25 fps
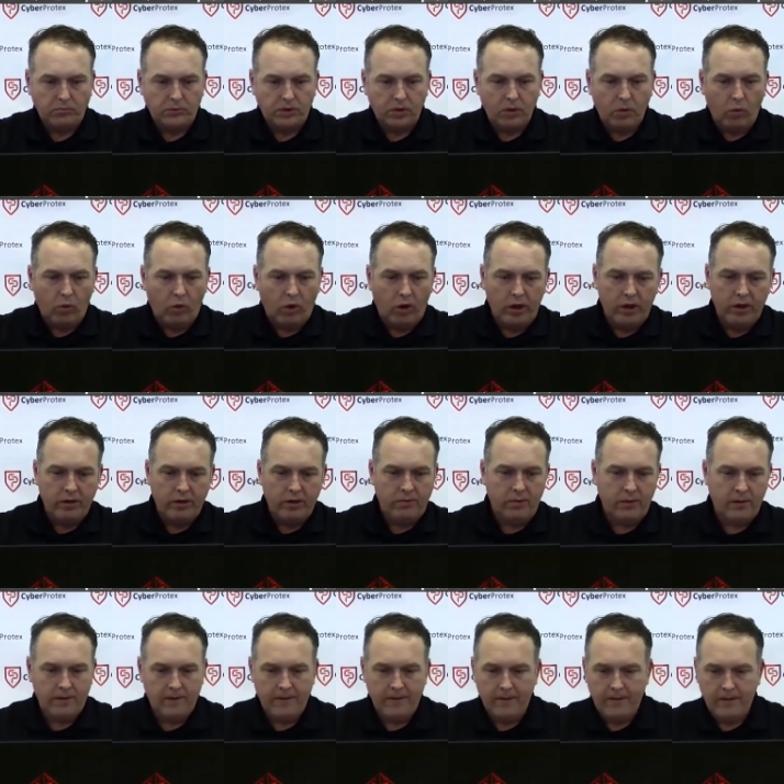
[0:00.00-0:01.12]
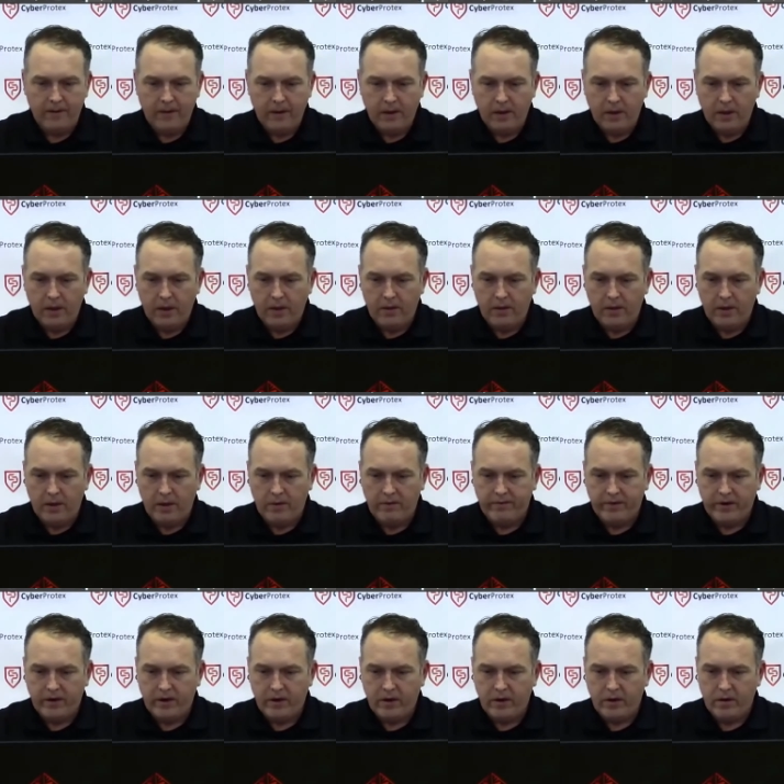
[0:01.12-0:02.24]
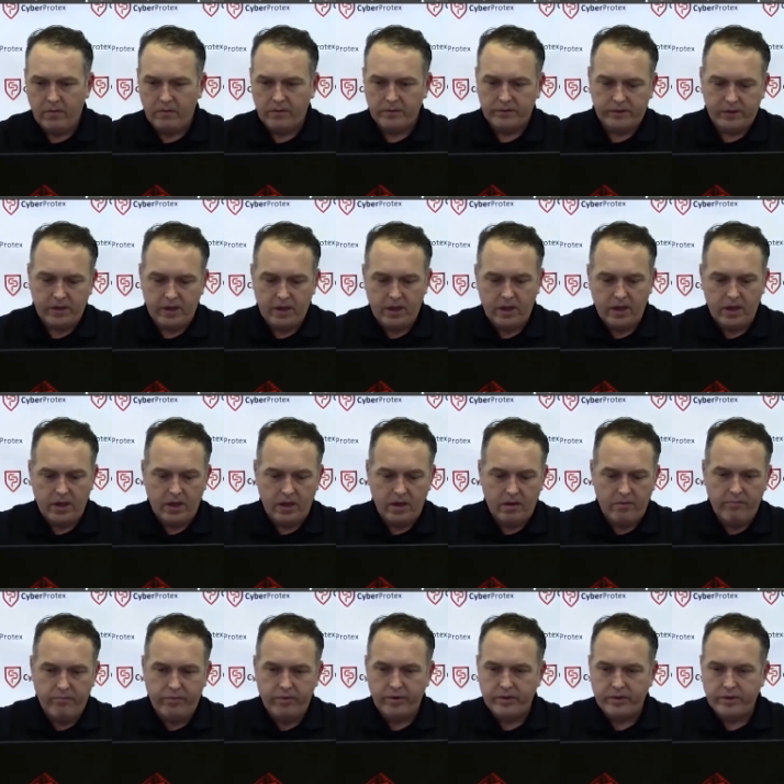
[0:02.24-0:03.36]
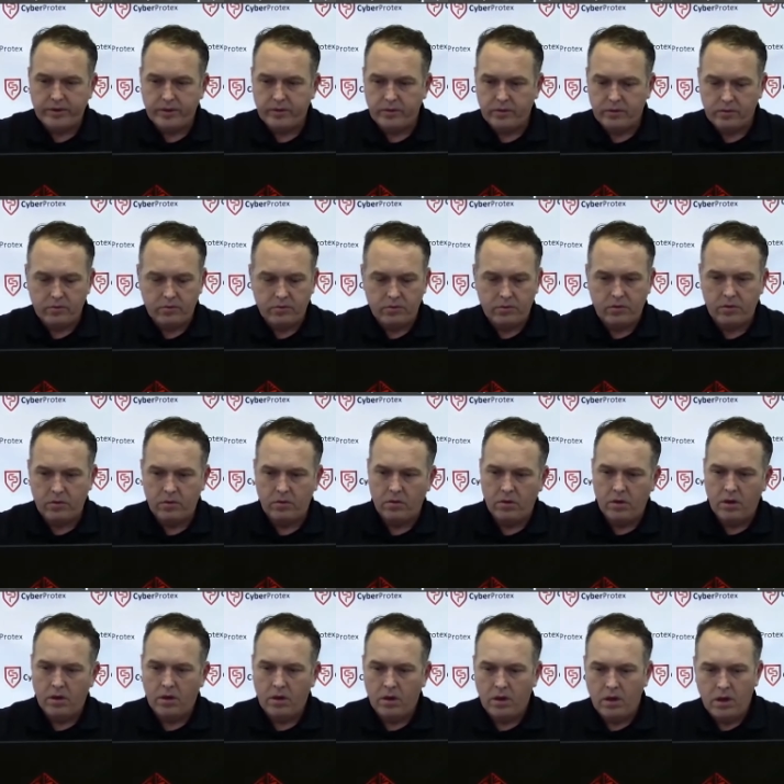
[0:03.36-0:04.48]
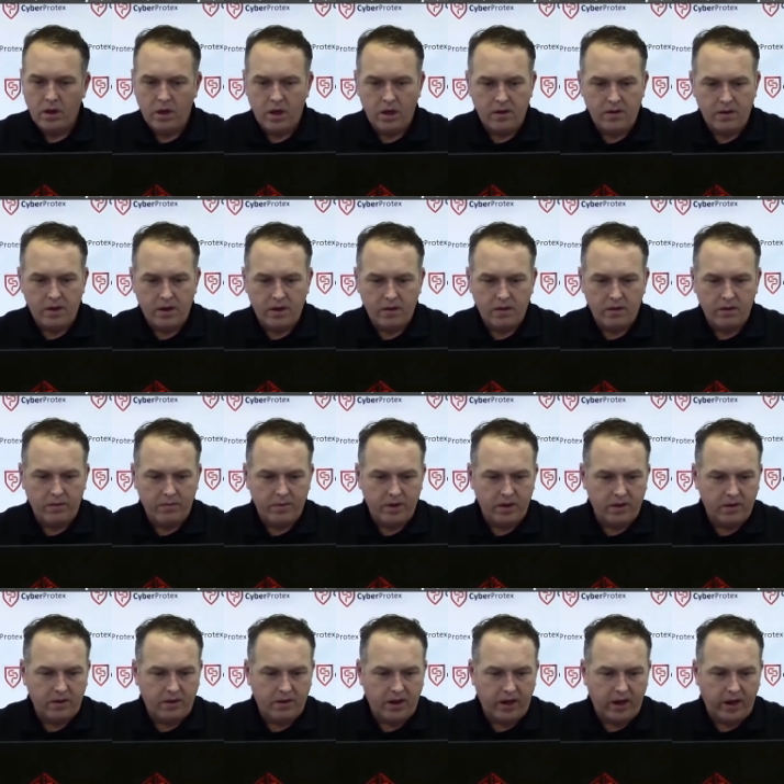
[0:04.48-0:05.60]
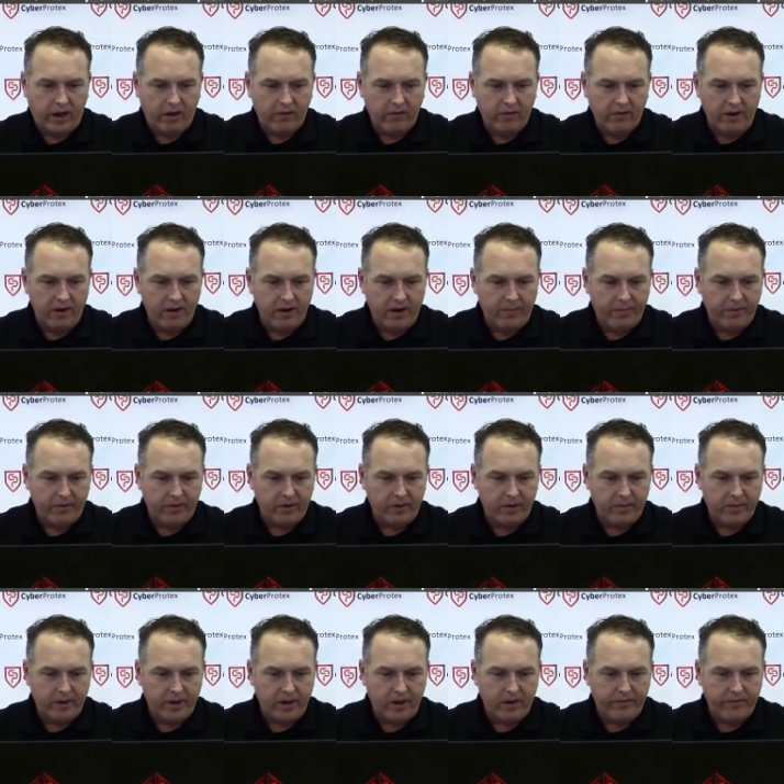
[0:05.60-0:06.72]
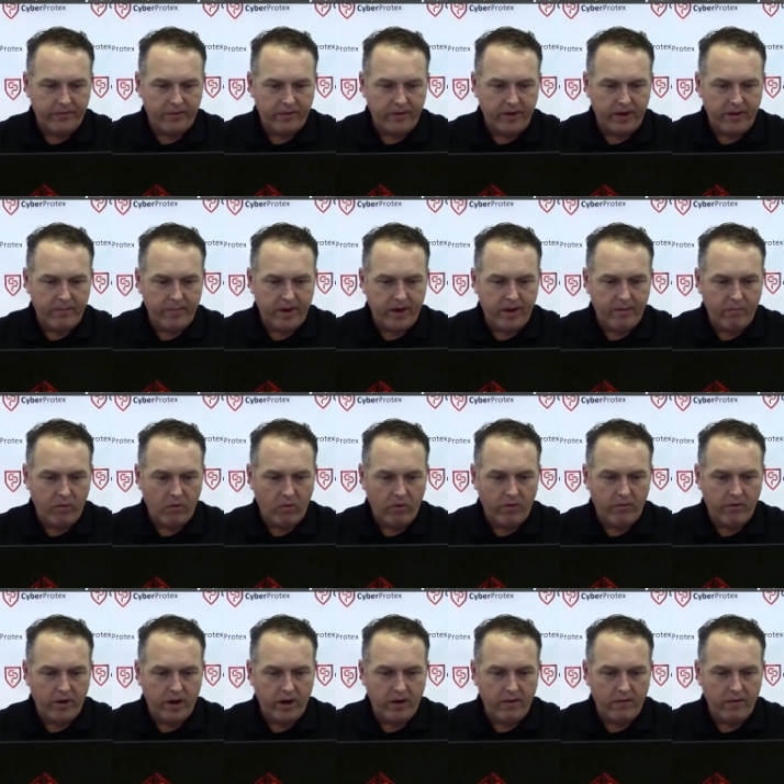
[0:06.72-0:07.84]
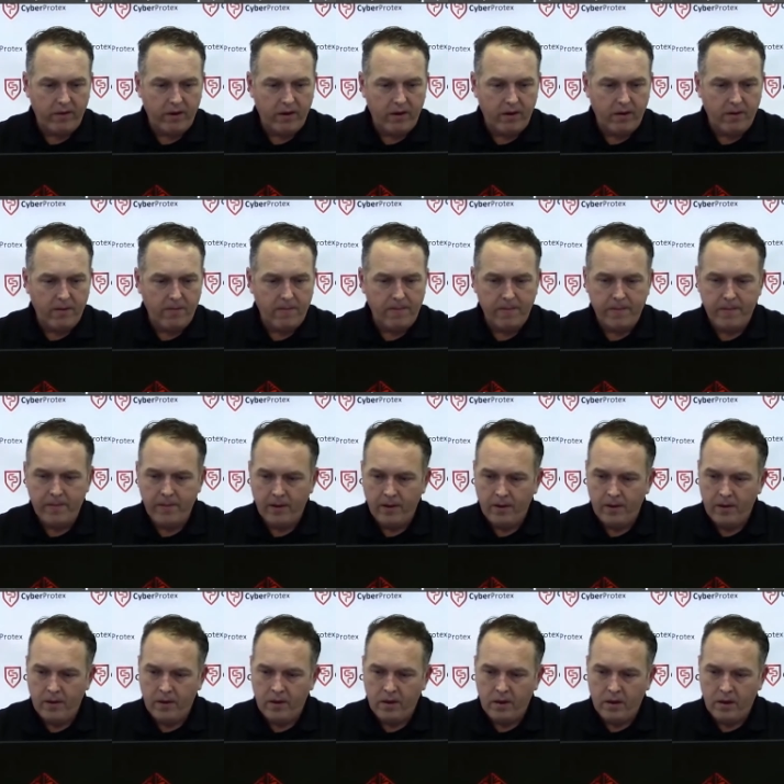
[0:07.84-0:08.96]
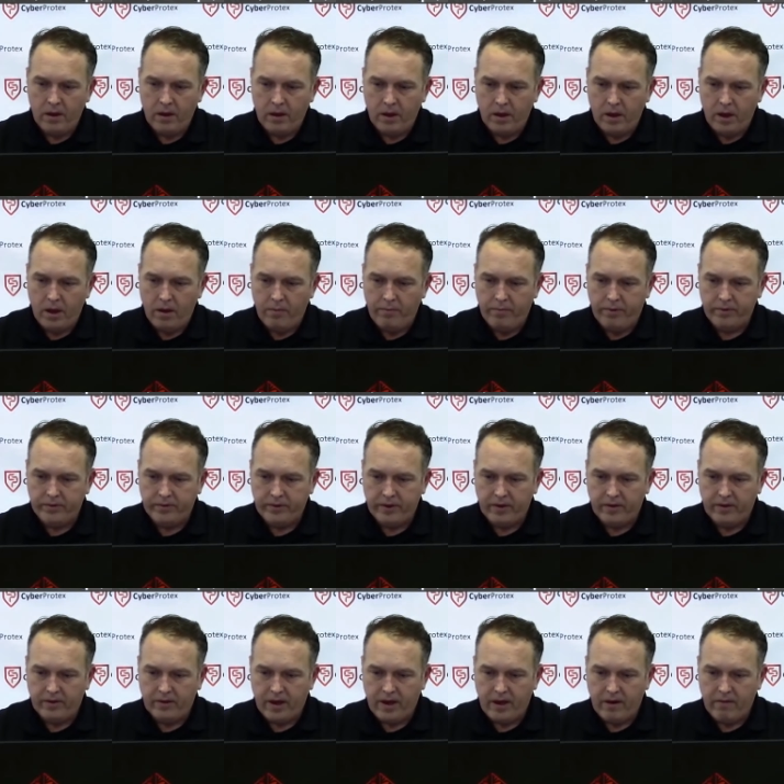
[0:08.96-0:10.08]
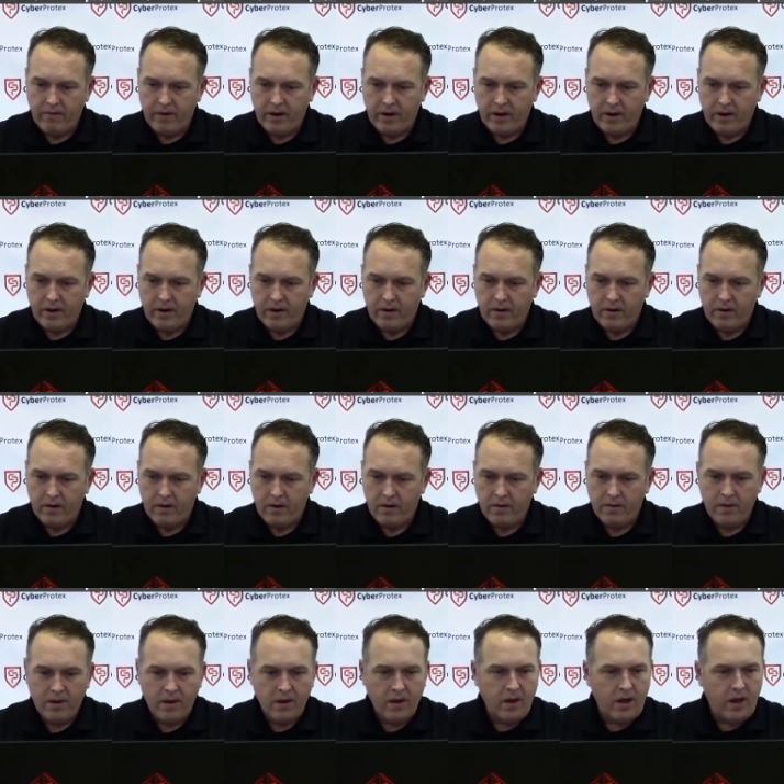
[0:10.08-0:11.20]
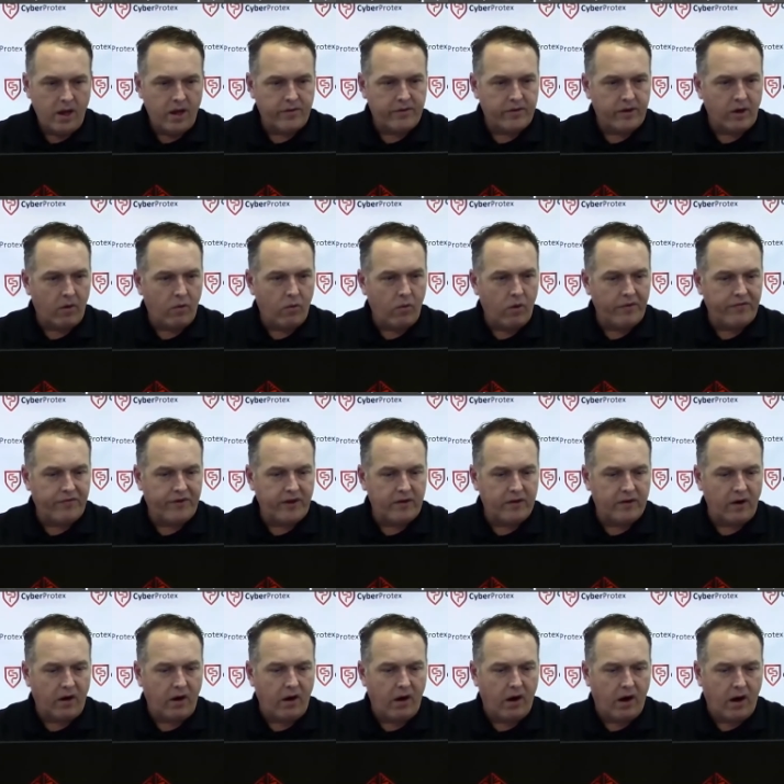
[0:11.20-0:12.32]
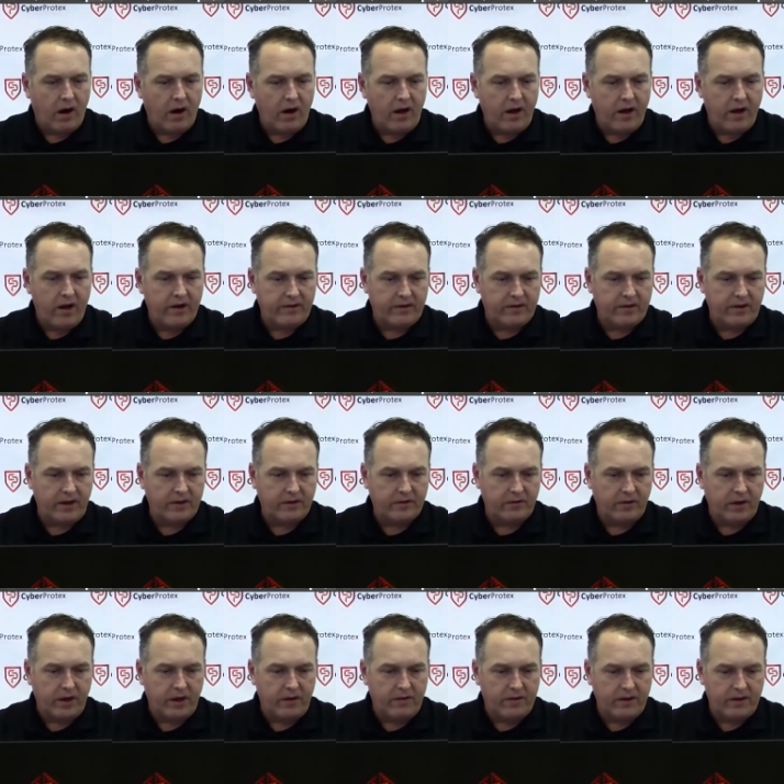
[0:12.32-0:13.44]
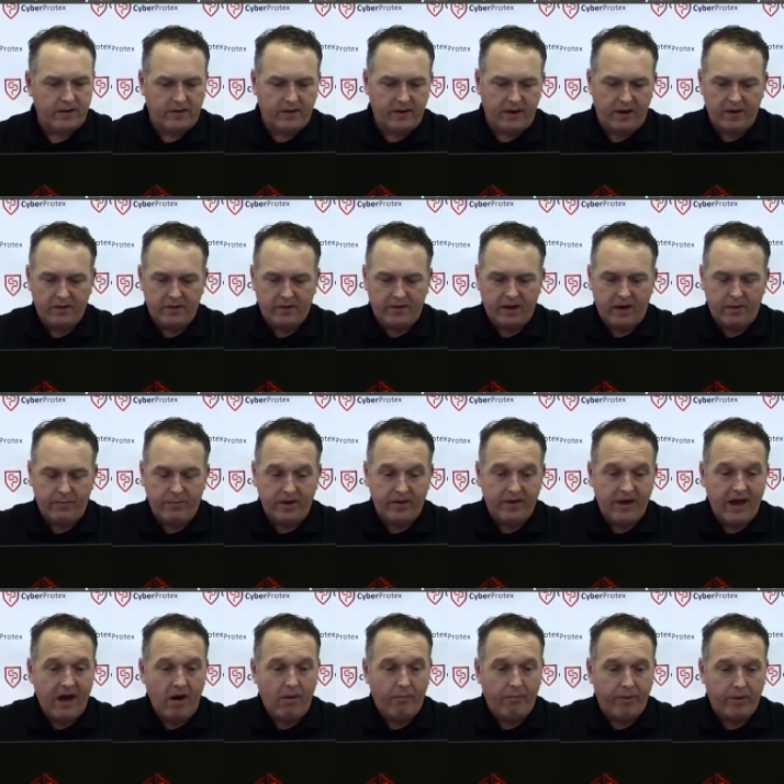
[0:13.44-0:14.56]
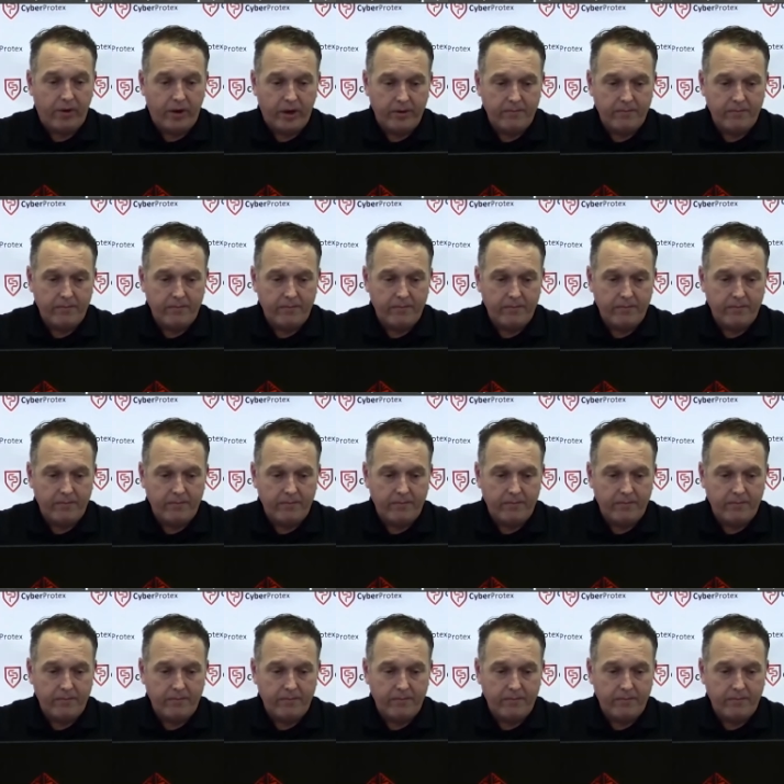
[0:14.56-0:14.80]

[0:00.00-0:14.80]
one. And then over here, we'll say input two. And then let me kind of clean it up a little bit. I'll throw that bad boy right in there. Put this guy in here. And so what these are is essentially this is going to be the output